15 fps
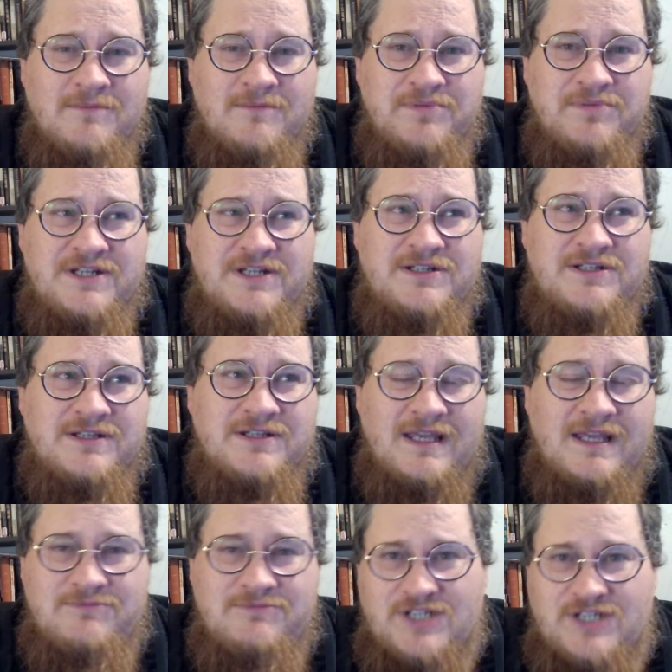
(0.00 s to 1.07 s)
But the
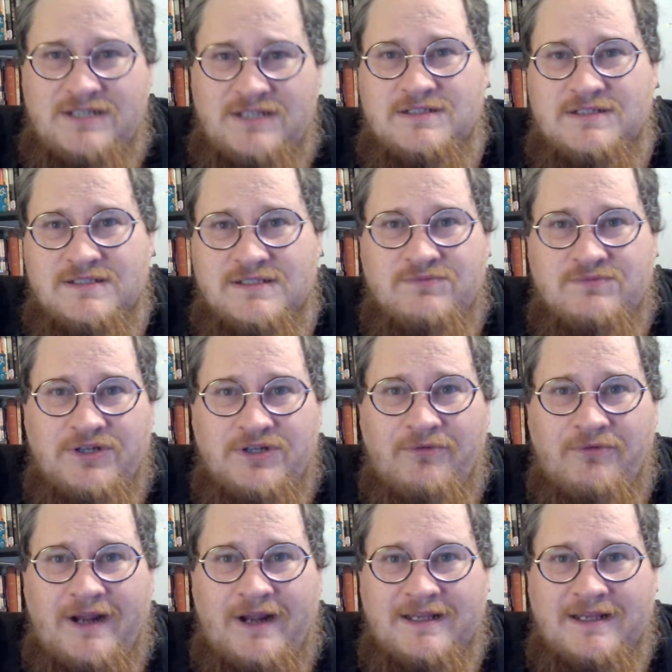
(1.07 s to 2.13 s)
game changes when you're
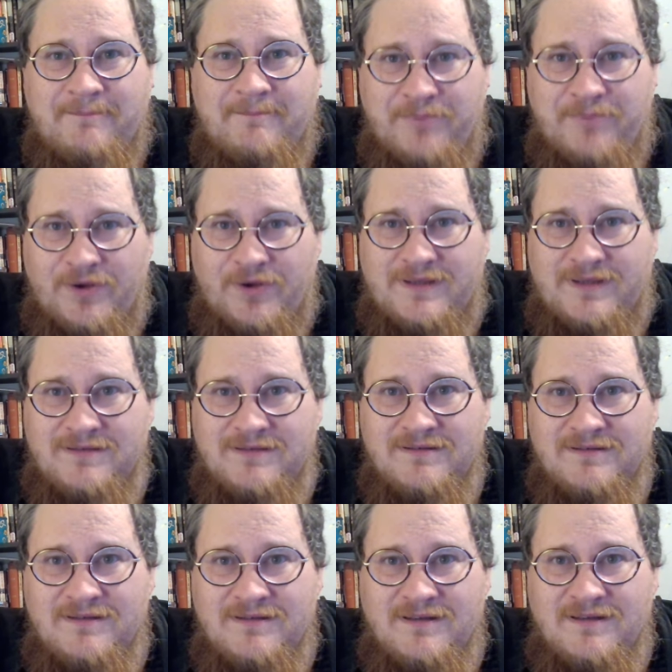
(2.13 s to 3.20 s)
writing a book.
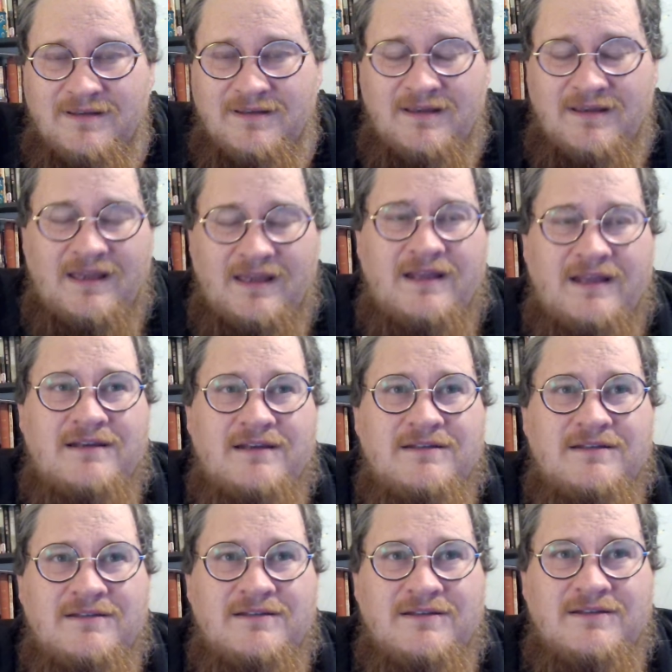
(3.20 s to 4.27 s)
And
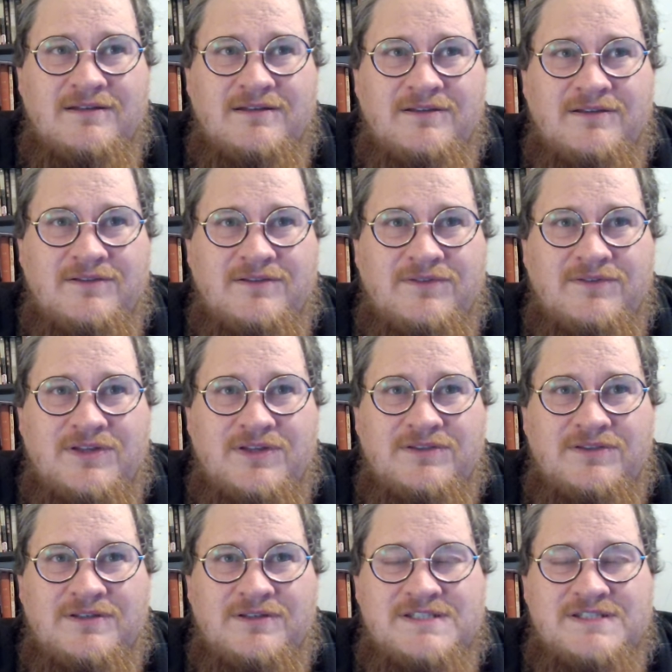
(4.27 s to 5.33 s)

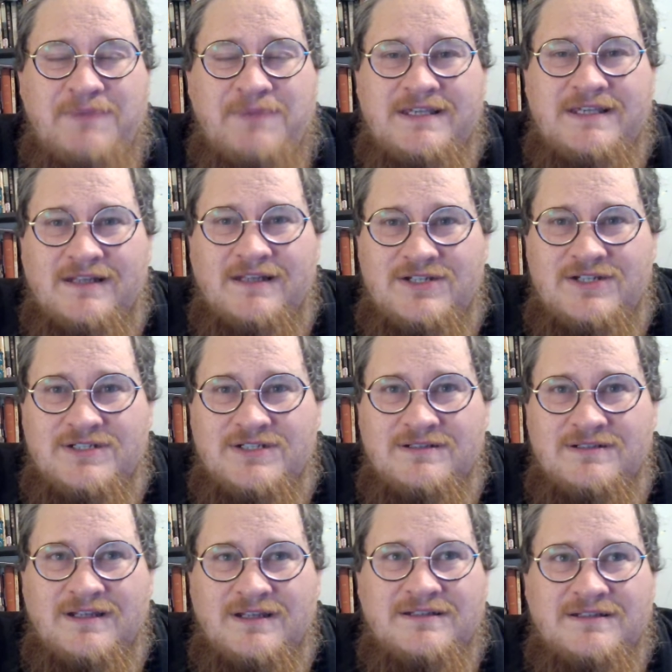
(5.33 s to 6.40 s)
the
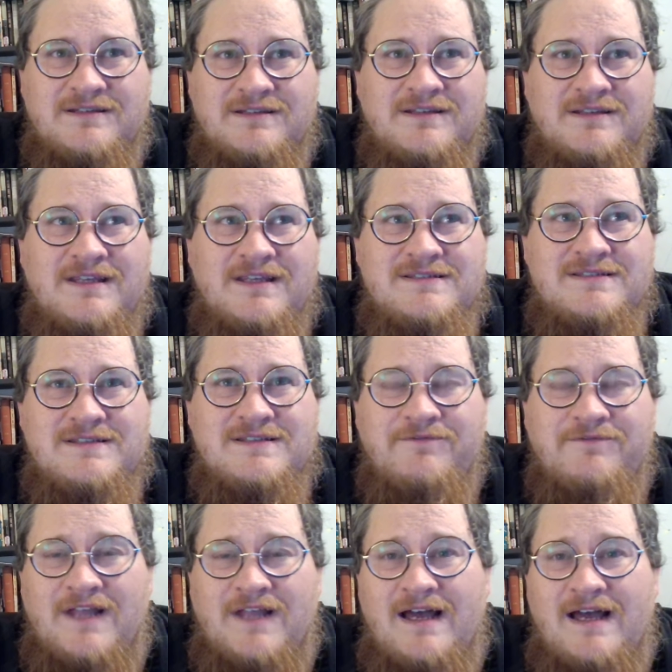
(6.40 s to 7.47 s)
speculation and the things that
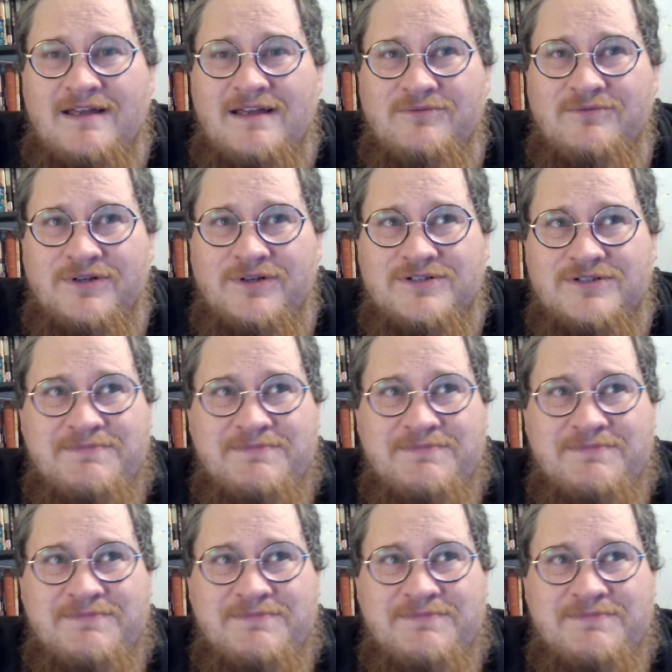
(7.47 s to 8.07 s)
fly when you're